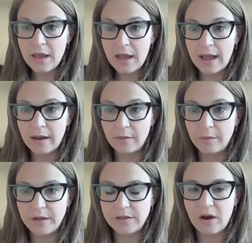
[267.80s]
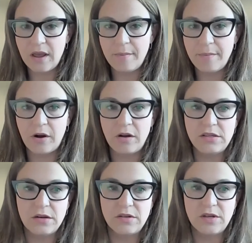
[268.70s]
real time, but also
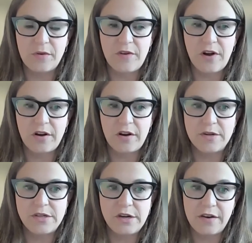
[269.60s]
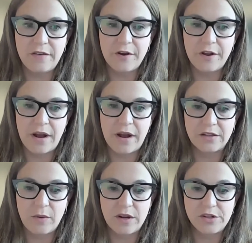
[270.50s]
to provide an opportunity for you to ask questions.